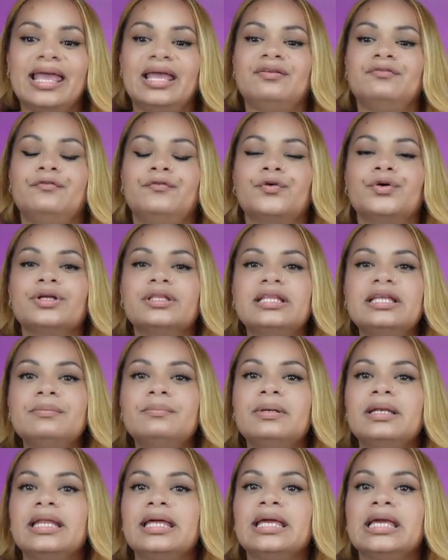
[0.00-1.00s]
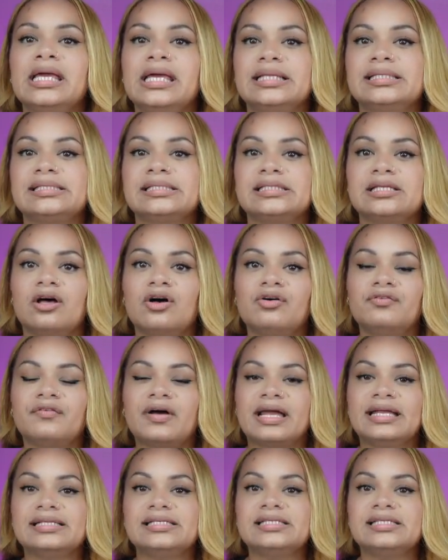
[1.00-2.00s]
And for the bling itself,
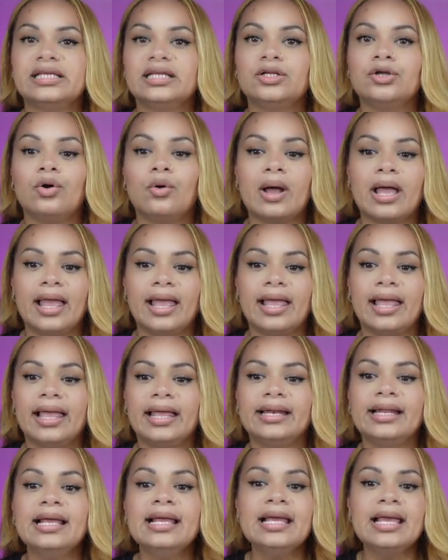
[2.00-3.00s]
I did go ahead